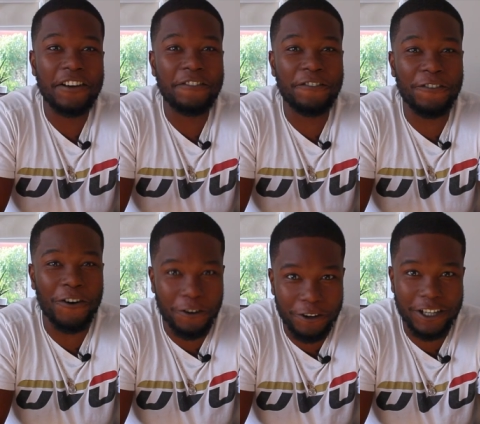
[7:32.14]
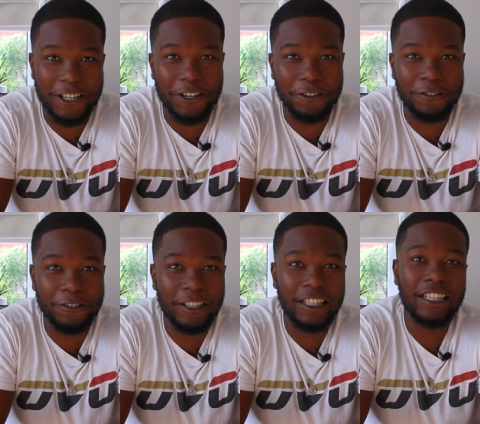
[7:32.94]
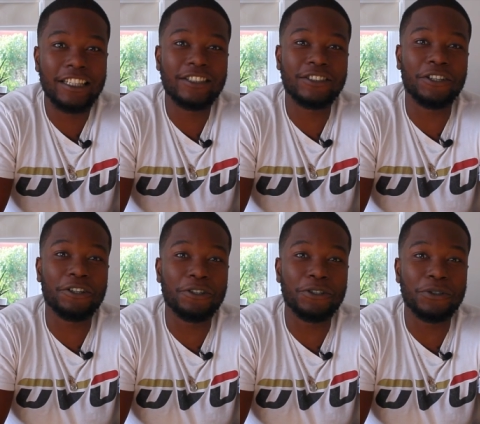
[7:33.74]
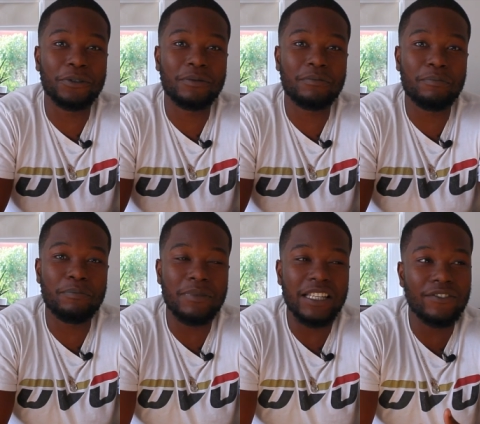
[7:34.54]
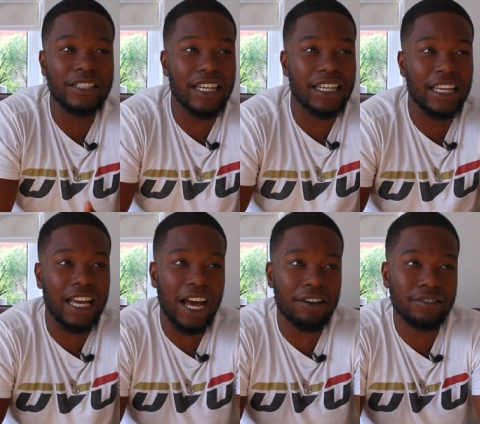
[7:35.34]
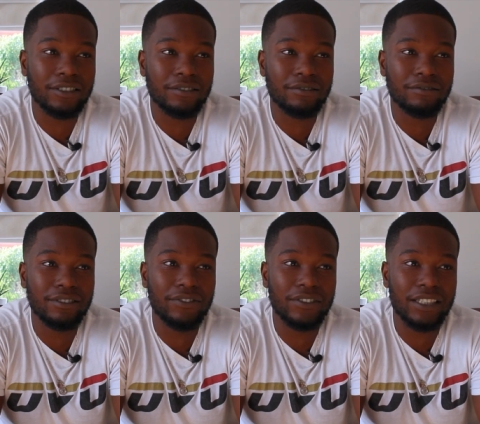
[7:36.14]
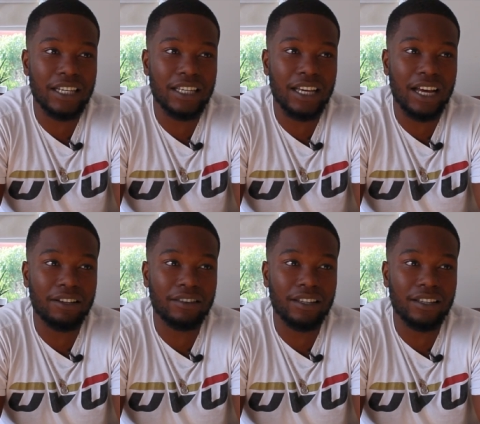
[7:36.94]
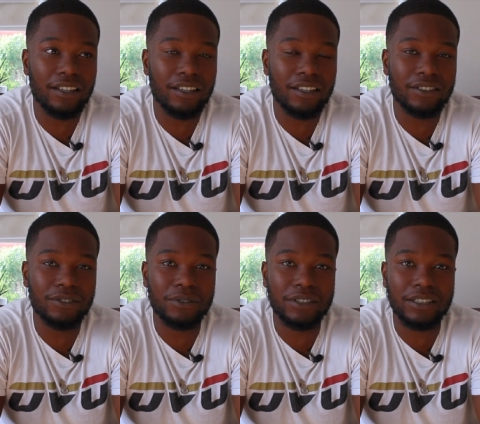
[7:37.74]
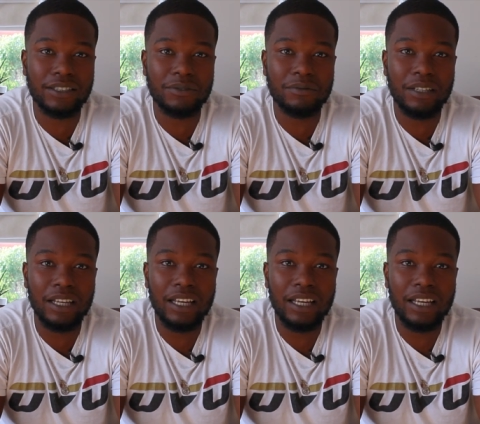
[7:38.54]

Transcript: for a Golf. So even taking out, even taking out the exhaust system,